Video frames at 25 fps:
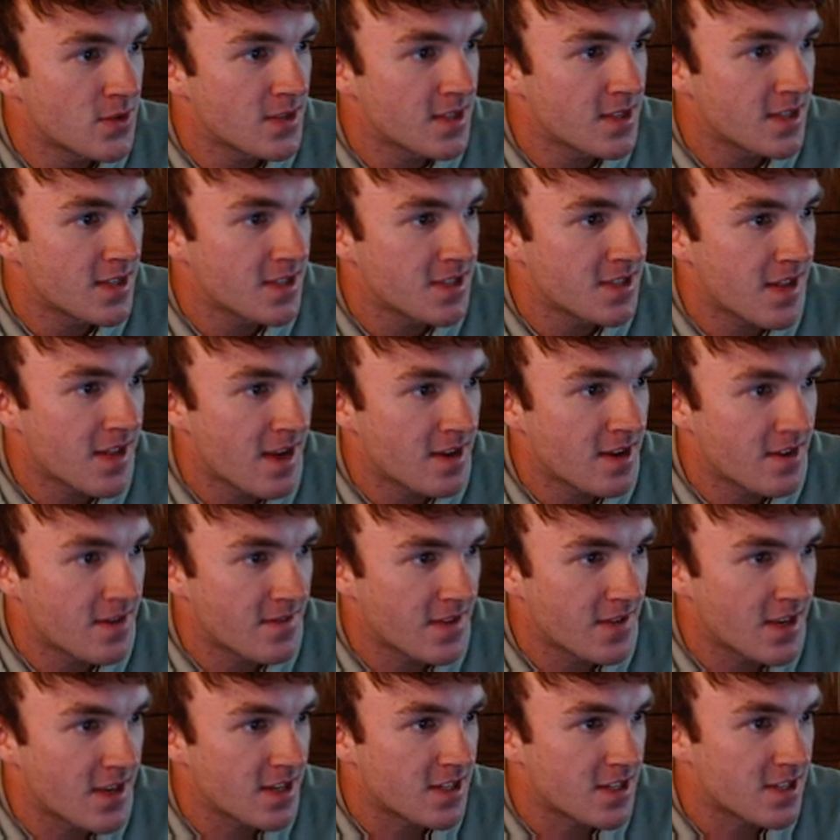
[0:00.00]
these standard
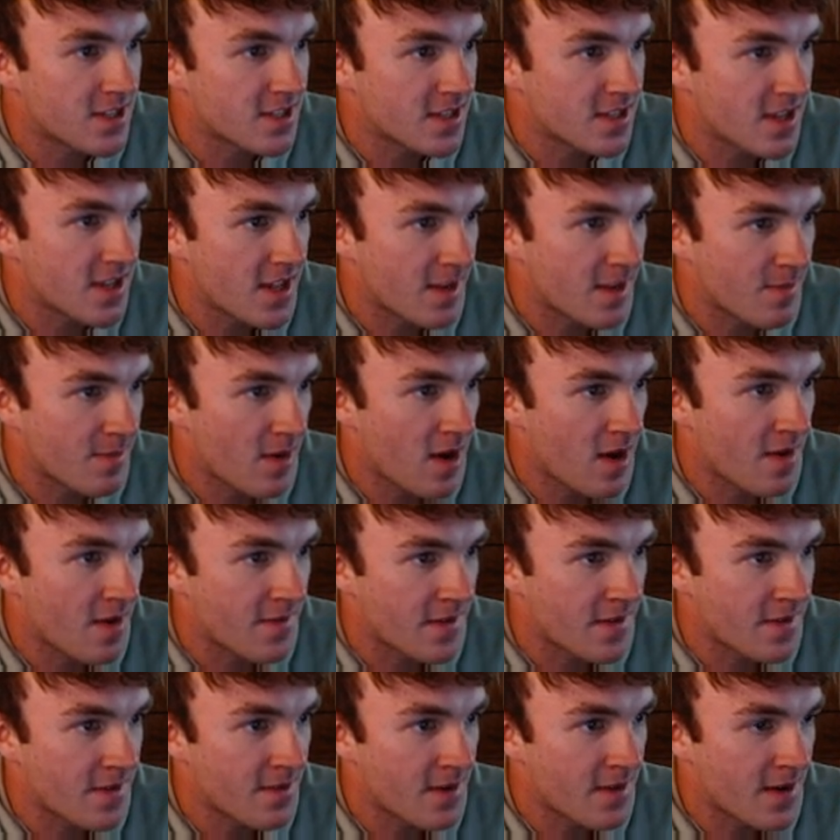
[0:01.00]
deviations to take
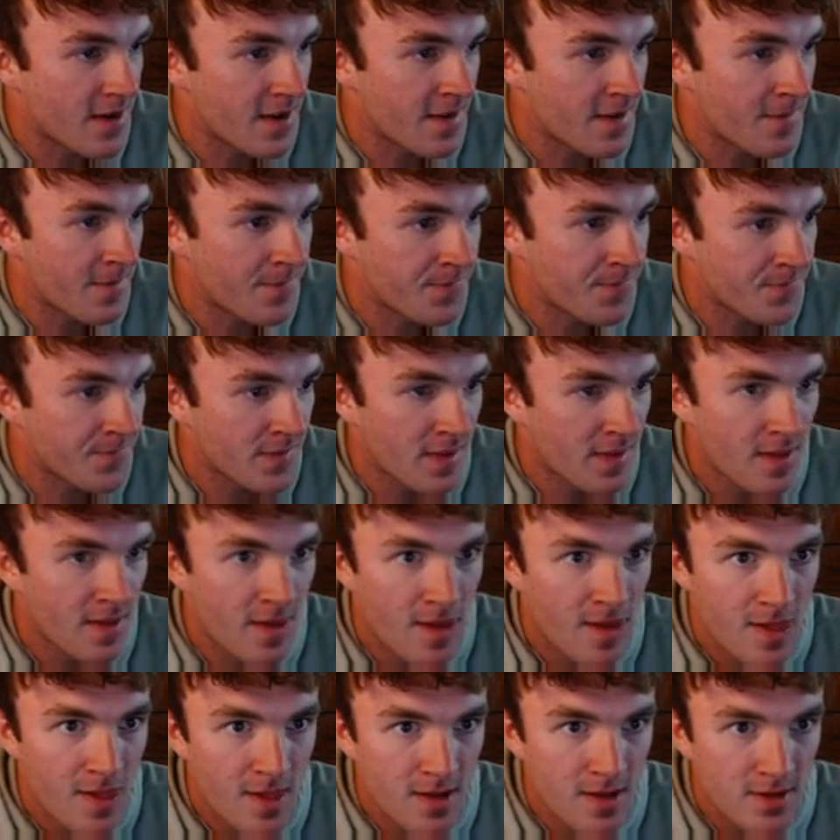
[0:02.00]
profit, right?
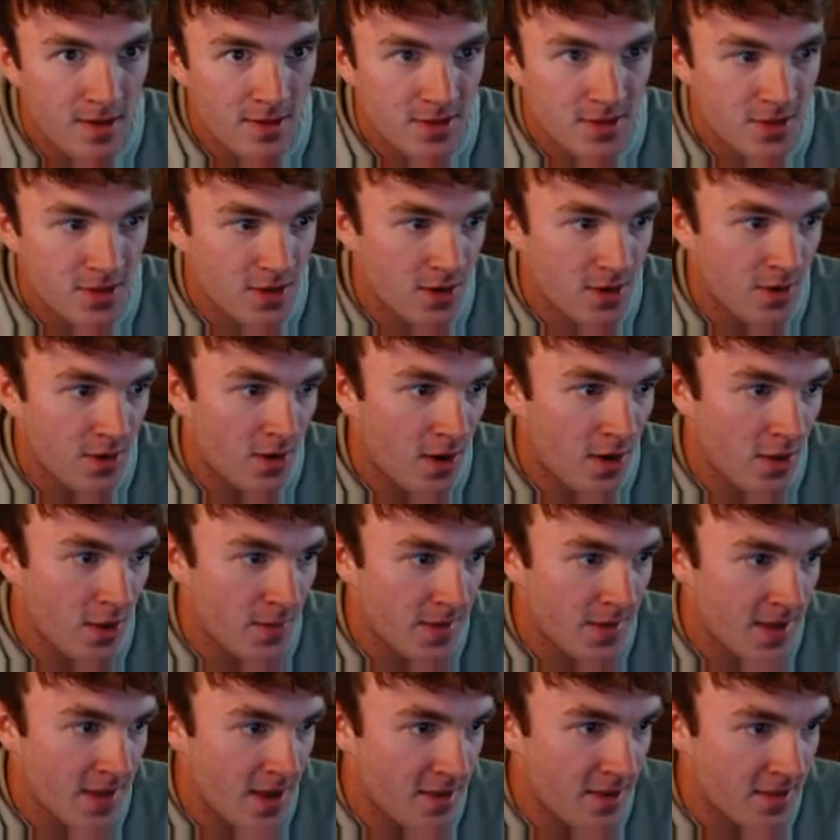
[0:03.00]
So all the
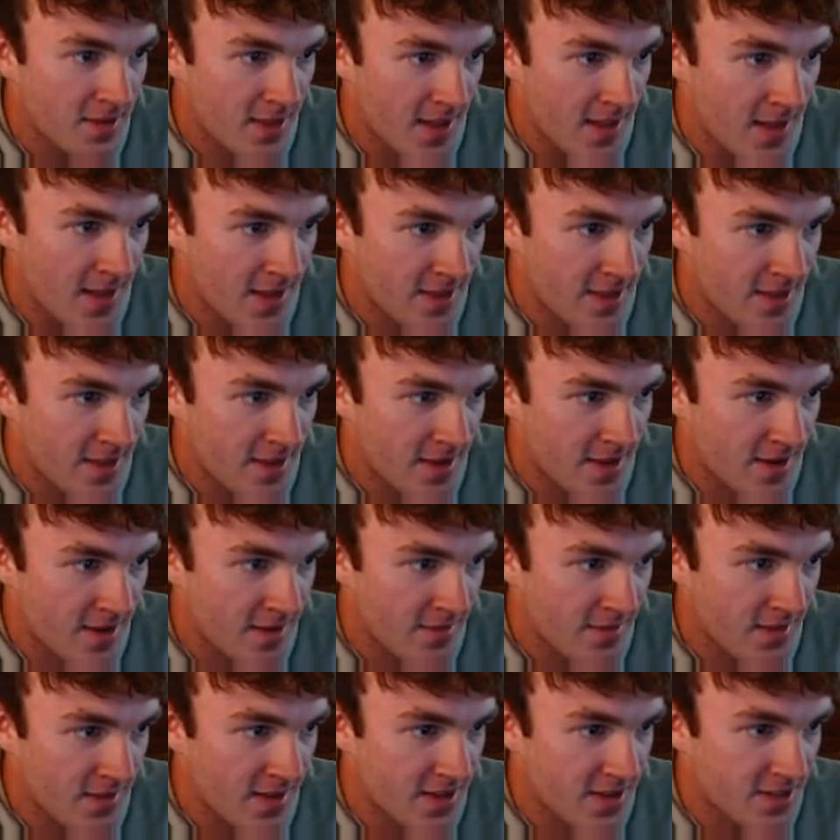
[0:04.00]
way down to that 8th
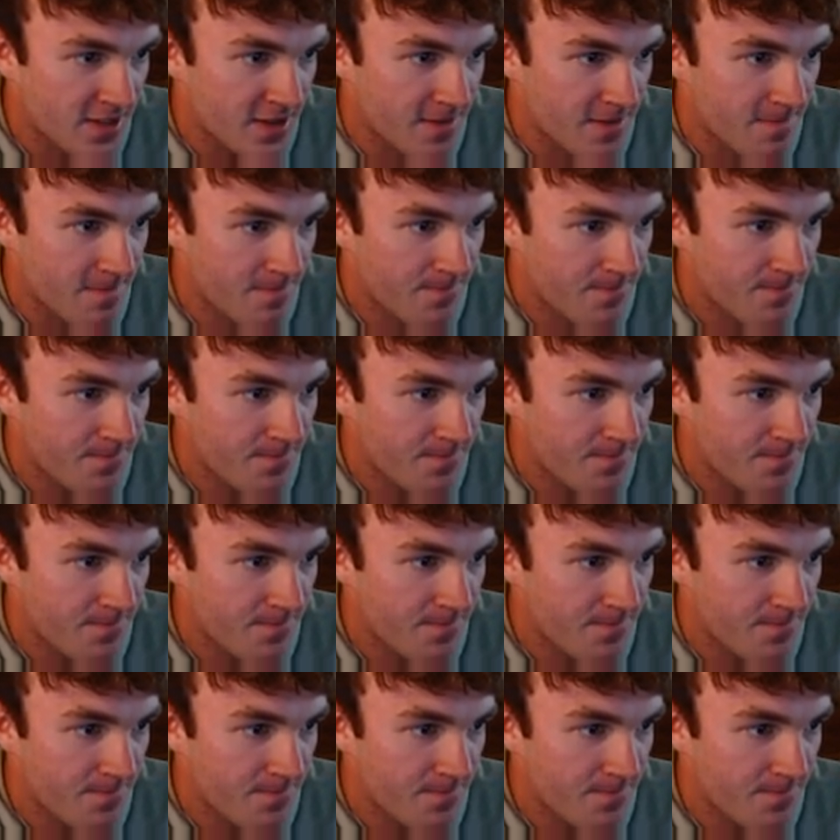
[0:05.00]
standard deviation.